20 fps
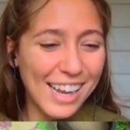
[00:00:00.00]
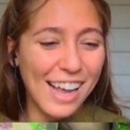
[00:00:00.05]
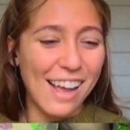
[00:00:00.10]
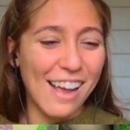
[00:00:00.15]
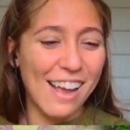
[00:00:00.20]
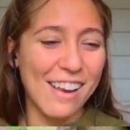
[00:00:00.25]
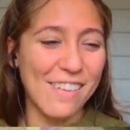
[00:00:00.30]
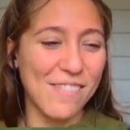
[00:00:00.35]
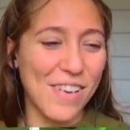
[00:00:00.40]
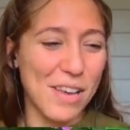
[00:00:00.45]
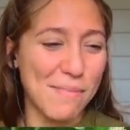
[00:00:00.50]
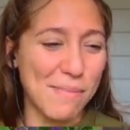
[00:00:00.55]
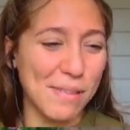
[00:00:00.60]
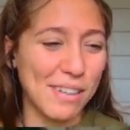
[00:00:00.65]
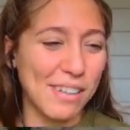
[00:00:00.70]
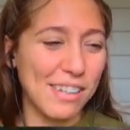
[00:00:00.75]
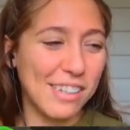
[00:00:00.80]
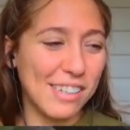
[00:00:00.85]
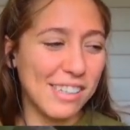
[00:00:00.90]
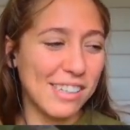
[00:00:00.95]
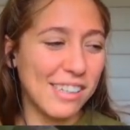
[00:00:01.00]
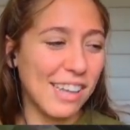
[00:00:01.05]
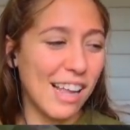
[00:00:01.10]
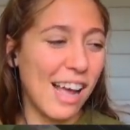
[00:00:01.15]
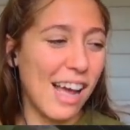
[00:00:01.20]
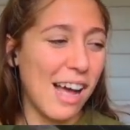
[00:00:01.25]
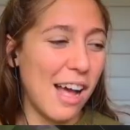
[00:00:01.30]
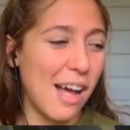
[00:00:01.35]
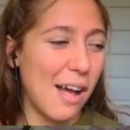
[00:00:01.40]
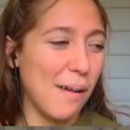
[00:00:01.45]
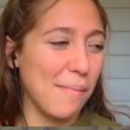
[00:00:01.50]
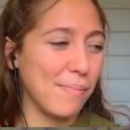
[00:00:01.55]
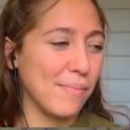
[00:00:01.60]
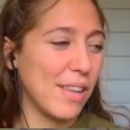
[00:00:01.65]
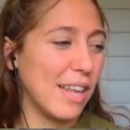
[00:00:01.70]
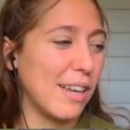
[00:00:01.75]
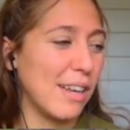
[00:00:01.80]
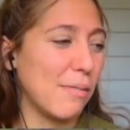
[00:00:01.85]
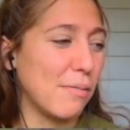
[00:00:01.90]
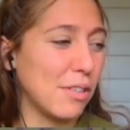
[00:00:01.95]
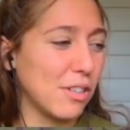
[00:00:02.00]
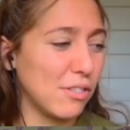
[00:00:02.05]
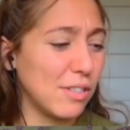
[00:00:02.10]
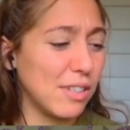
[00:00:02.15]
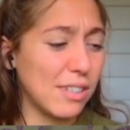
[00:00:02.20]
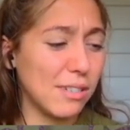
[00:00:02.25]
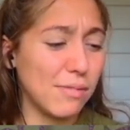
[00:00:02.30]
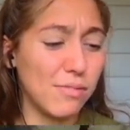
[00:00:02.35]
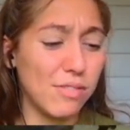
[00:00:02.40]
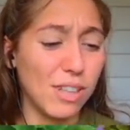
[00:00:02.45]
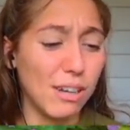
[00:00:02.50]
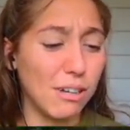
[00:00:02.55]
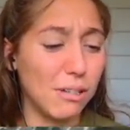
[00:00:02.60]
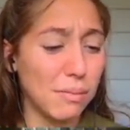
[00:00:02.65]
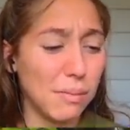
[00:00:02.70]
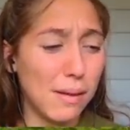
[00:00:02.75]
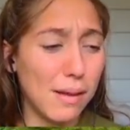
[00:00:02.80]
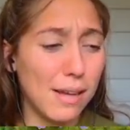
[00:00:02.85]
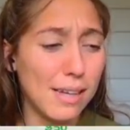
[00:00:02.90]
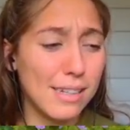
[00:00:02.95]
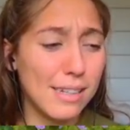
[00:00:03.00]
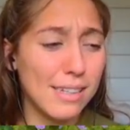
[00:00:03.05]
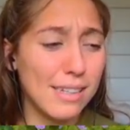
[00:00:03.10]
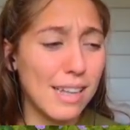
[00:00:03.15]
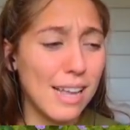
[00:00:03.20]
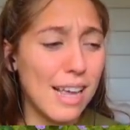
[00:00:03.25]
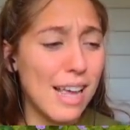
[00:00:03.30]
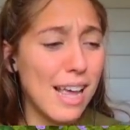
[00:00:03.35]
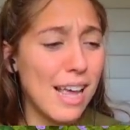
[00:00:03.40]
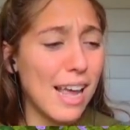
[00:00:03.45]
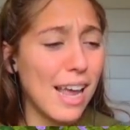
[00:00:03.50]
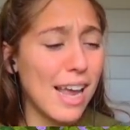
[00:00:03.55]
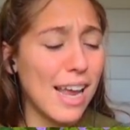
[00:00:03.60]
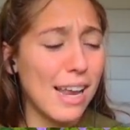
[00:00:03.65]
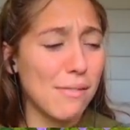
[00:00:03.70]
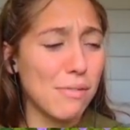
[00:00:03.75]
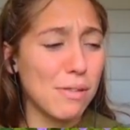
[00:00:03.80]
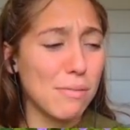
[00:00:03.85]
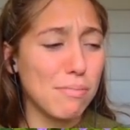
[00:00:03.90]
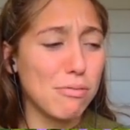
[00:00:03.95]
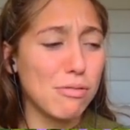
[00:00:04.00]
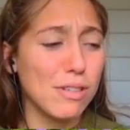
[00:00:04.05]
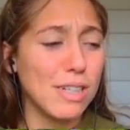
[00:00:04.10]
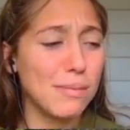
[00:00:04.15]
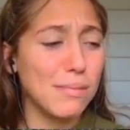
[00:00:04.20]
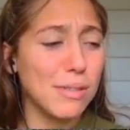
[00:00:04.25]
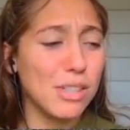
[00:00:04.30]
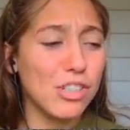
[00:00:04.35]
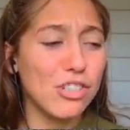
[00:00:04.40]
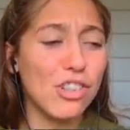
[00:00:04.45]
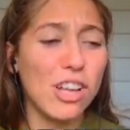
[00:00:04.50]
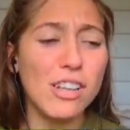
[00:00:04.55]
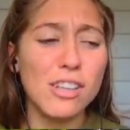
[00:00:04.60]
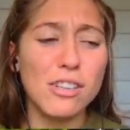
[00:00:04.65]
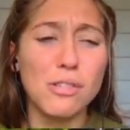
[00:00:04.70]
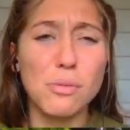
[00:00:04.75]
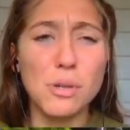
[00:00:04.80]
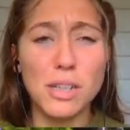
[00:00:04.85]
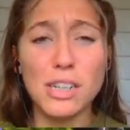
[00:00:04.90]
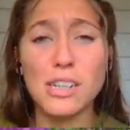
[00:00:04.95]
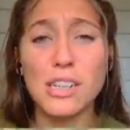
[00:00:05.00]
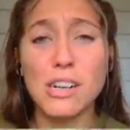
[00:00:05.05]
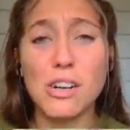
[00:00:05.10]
in my builds. And then we're doing some flower pots. And we're pretty much done, so we're going to go